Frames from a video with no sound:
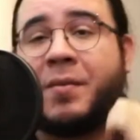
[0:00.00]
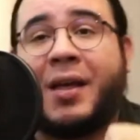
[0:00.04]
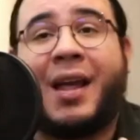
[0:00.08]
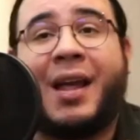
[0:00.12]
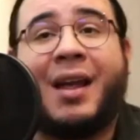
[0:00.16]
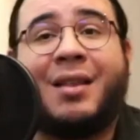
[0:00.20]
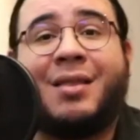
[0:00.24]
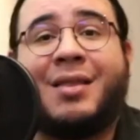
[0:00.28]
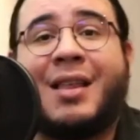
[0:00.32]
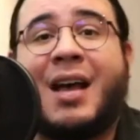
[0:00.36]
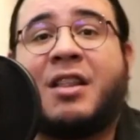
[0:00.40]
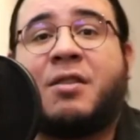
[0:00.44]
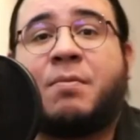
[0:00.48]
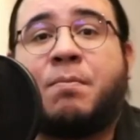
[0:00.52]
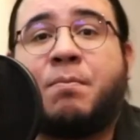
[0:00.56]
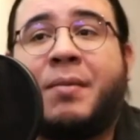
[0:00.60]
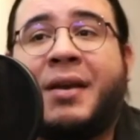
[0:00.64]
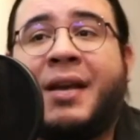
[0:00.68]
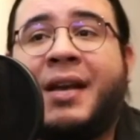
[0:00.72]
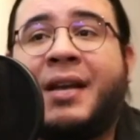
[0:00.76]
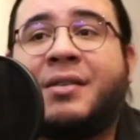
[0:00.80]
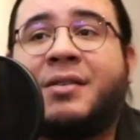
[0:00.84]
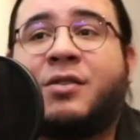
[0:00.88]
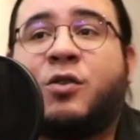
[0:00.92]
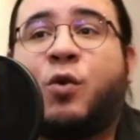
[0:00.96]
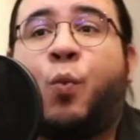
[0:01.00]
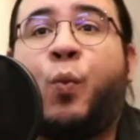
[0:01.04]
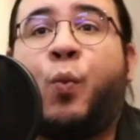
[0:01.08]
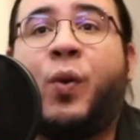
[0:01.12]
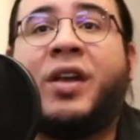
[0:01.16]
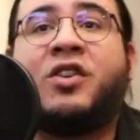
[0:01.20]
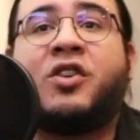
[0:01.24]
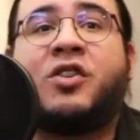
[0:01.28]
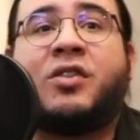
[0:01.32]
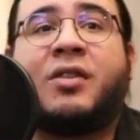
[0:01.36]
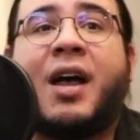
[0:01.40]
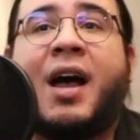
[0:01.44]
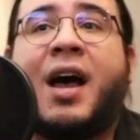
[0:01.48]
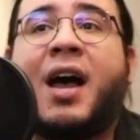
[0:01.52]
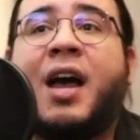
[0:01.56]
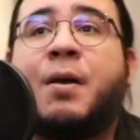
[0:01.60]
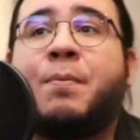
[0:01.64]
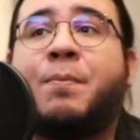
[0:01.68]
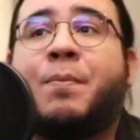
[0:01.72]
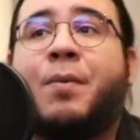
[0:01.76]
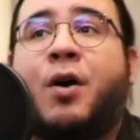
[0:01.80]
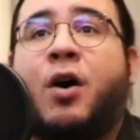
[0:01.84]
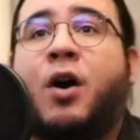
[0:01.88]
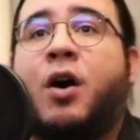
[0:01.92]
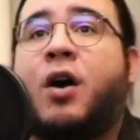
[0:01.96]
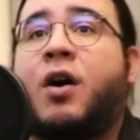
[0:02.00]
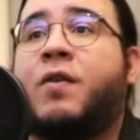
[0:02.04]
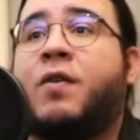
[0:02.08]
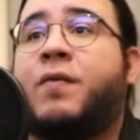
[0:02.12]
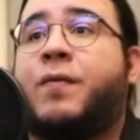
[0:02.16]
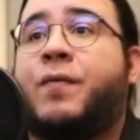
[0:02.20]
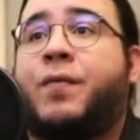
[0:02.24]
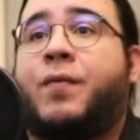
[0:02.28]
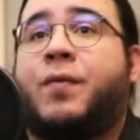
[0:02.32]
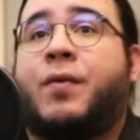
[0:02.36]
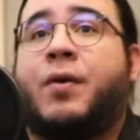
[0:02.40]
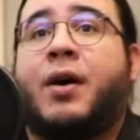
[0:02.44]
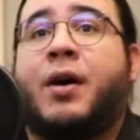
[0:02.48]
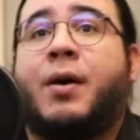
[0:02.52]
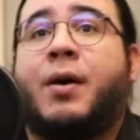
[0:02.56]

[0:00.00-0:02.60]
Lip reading: And that means which type of